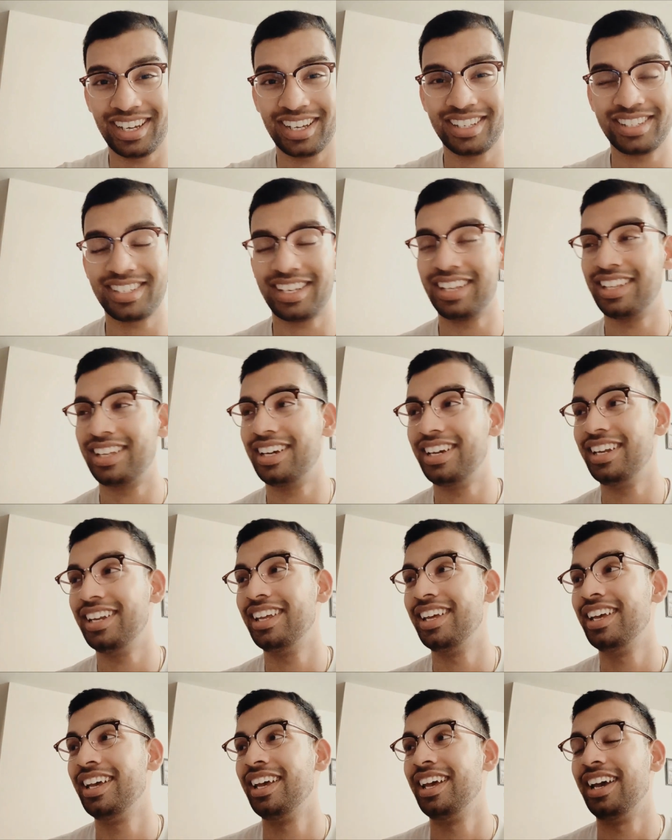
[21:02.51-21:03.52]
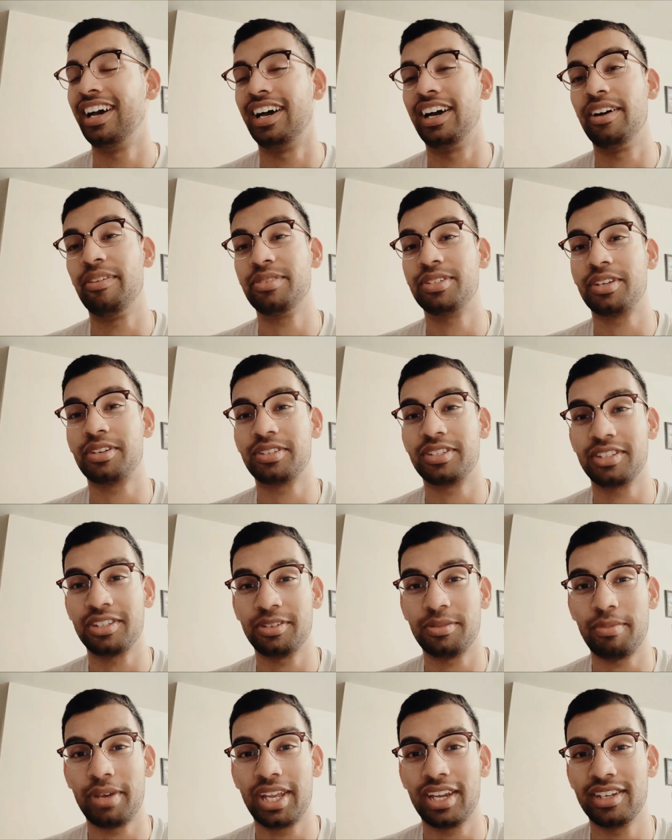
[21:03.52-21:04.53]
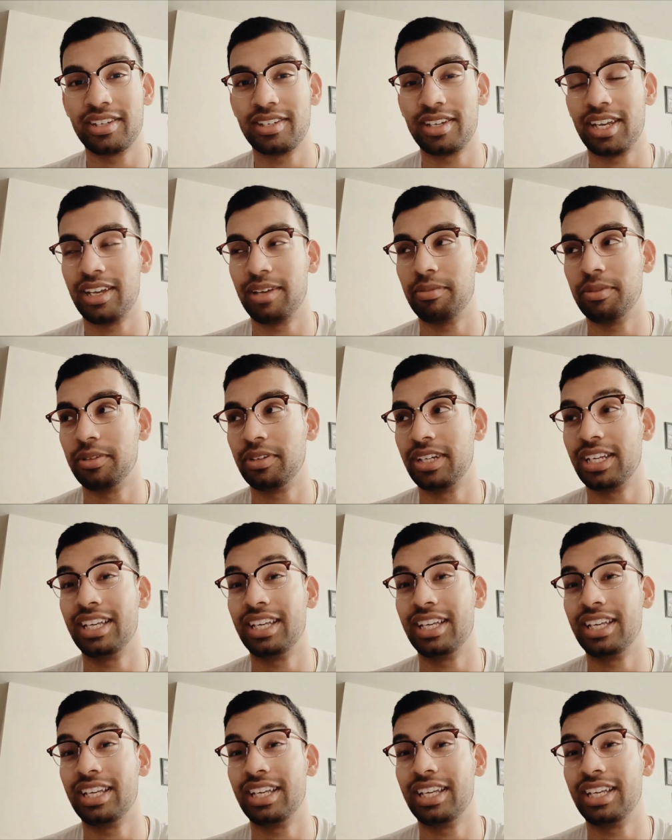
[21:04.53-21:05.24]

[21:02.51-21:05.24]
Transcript: TSA line, um, so I still managed to be able to